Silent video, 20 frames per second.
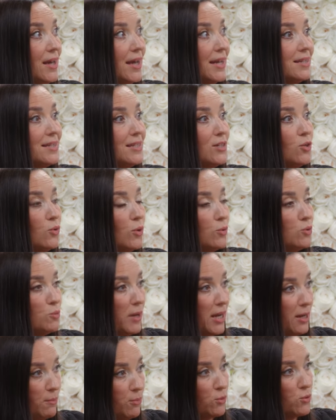until those
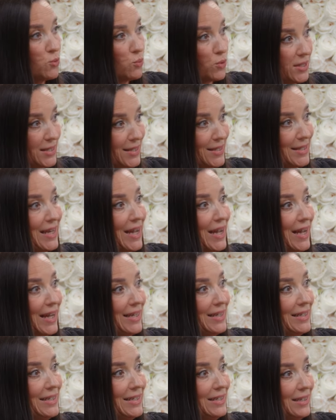papers were
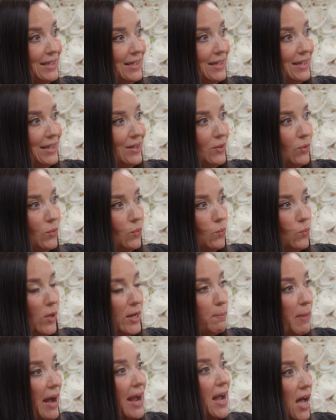signed,
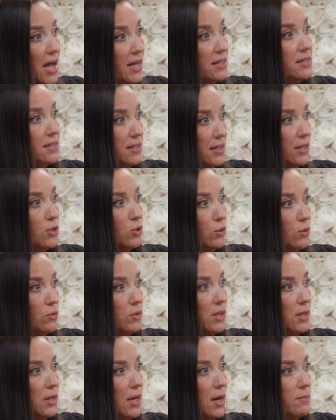like by us
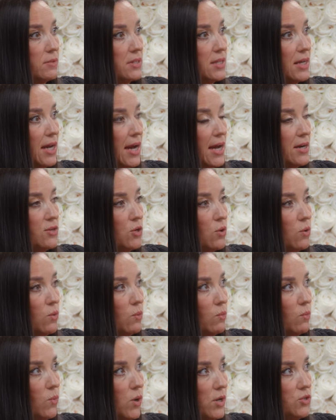included, I was like, I
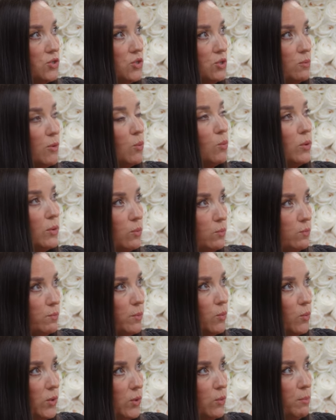don't want to, but we
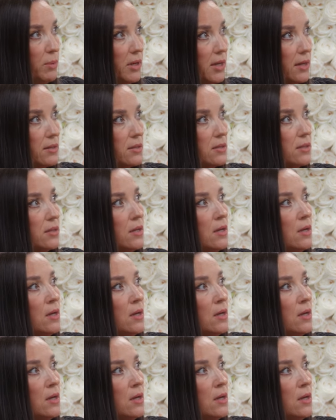but we were picked.